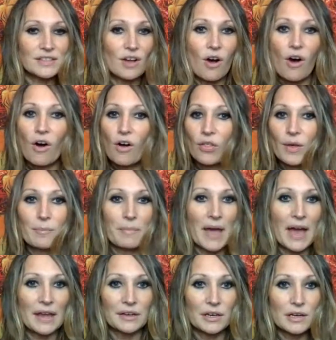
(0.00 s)
all that
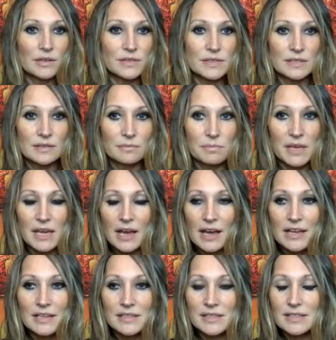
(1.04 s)
matters.
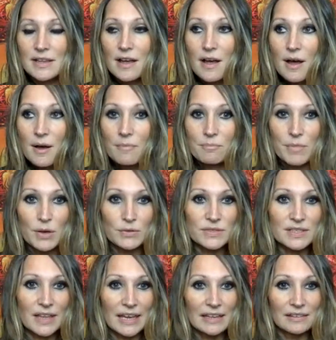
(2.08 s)
Because most
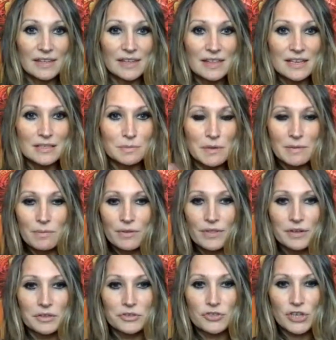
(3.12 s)
likely these people that
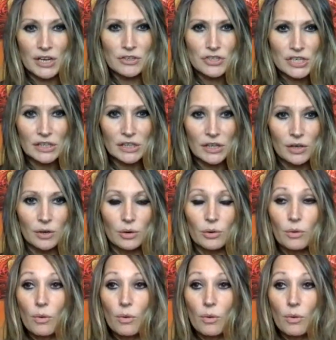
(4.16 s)
are judging you,